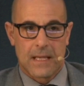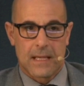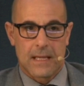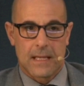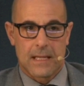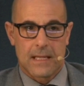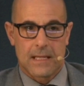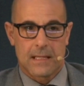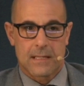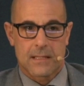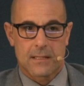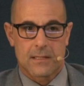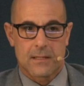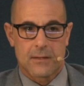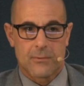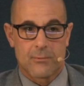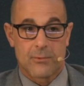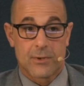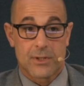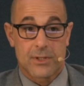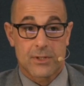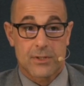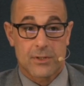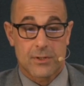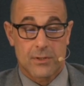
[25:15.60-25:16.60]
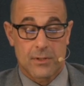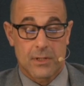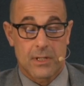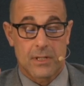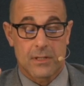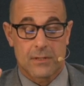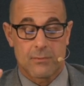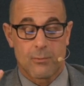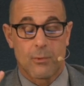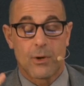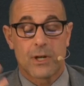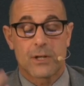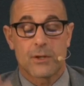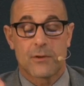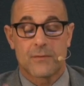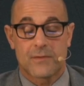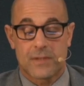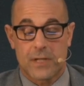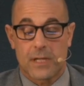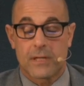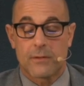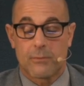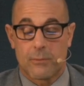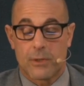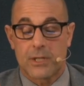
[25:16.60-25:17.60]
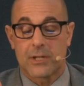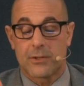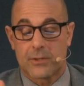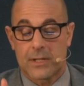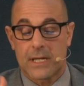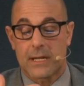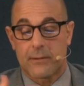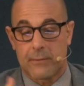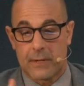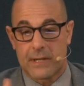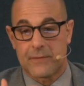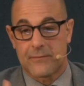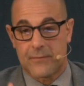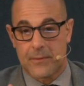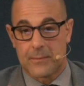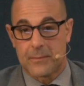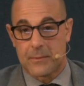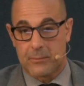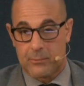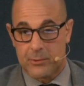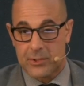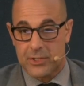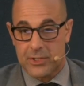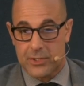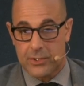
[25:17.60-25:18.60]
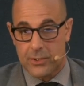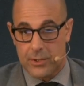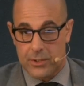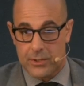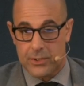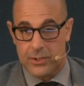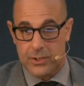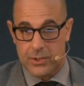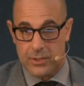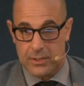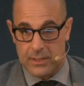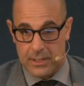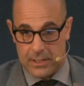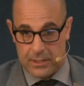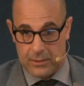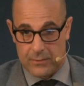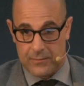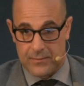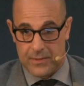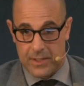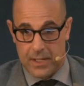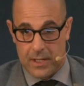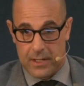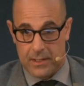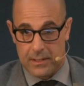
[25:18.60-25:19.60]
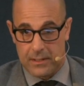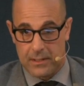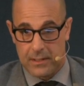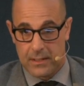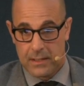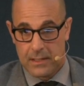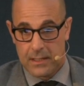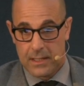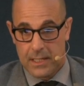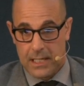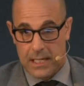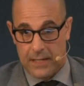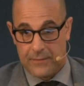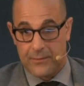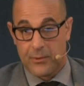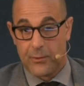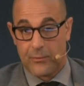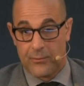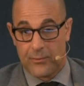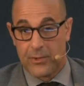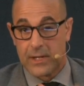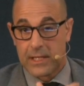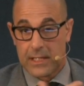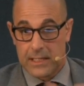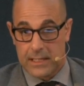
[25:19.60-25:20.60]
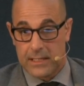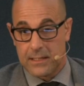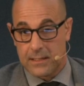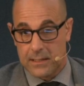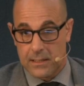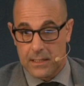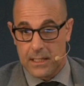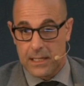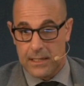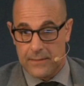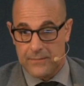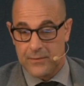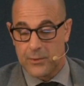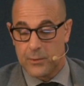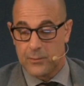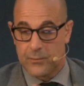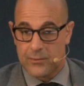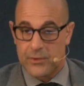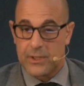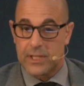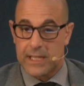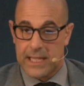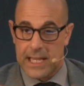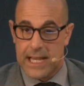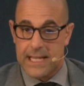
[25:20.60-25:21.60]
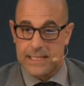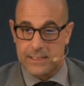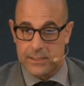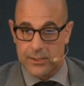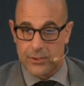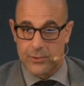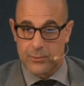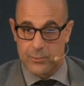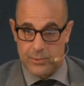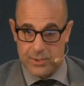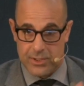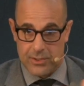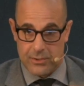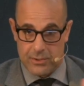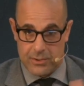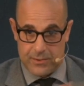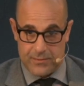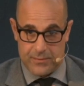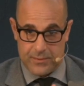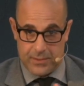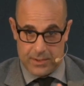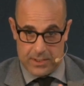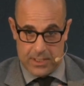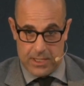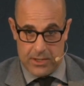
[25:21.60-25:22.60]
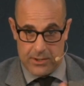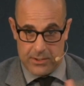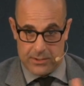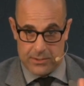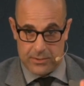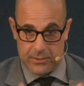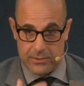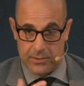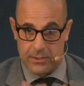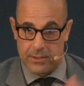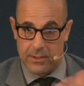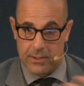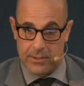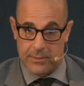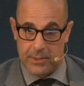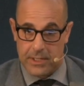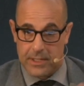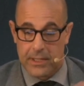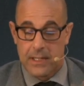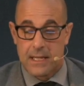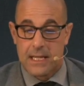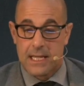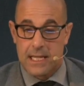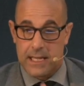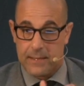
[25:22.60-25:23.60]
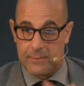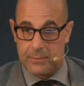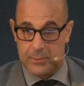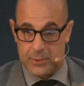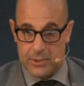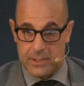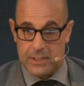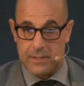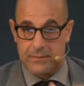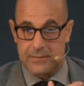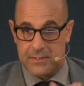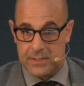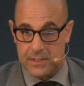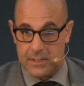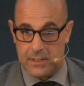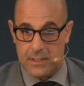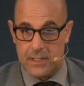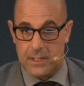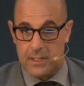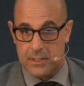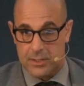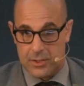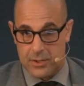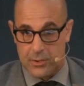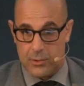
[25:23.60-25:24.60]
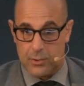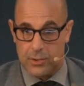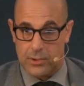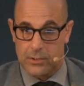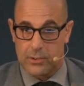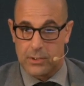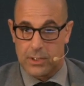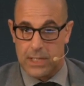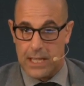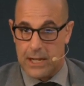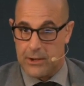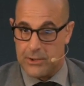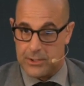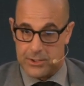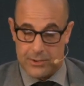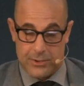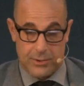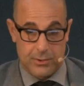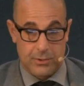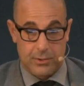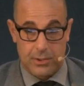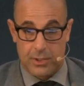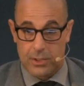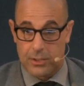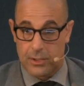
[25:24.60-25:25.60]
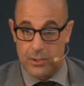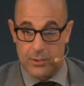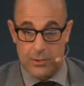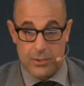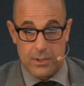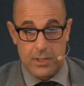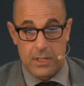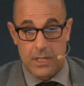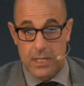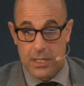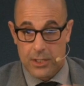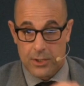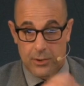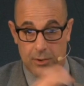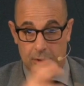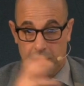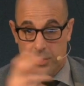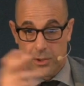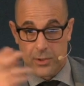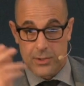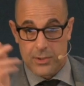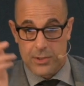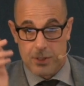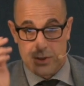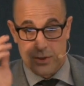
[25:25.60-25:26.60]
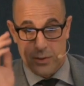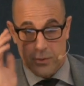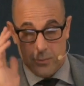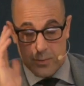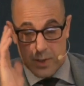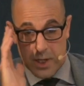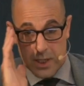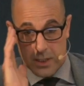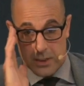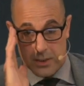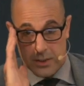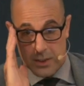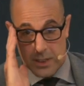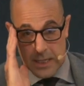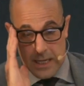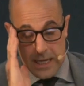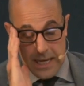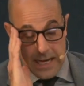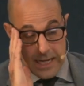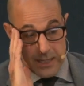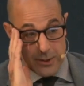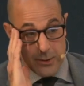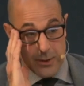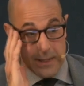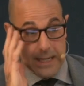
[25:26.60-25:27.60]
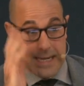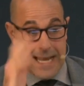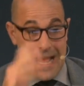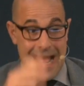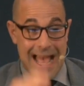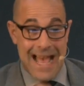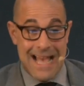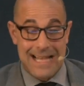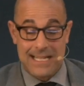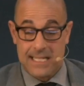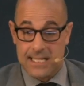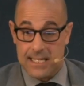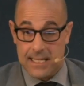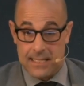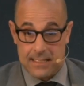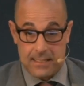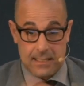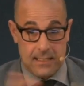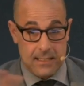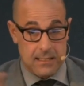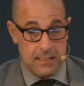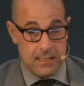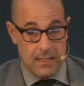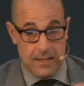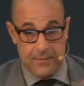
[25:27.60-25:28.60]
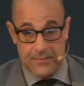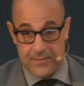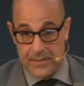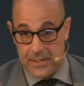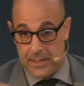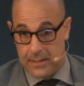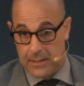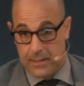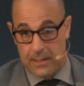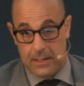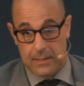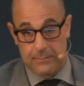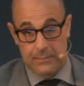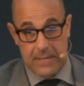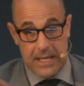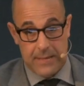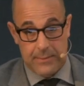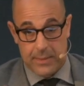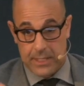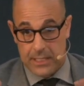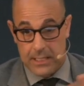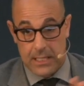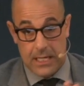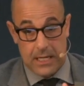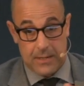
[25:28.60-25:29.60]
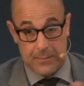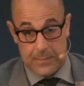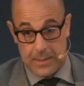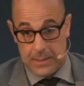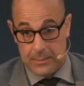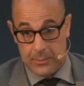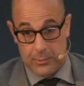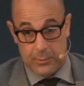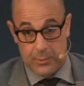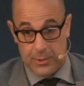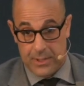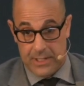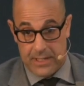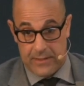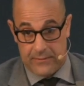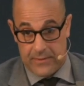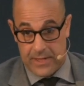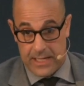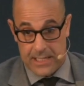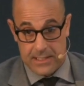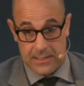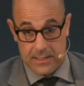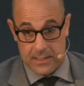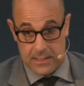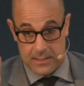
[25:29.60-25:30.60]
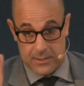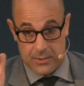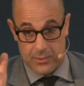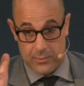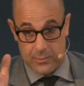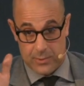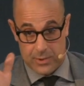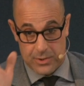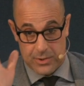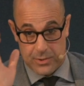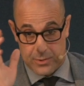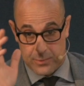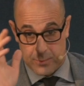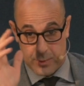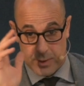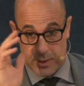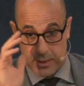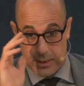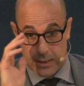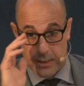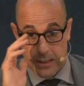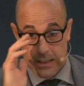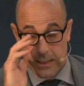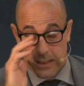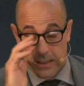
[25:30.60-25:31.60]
is the res- is what you ta- what you take away from the research that you've done. If you really if you really had to do research for the character, do you know what I mean? If, particularly if it's an historical character, you can learn you learn so much, and you get access to stuff that uh, maybe a lot of people wouldn't have access to, which is really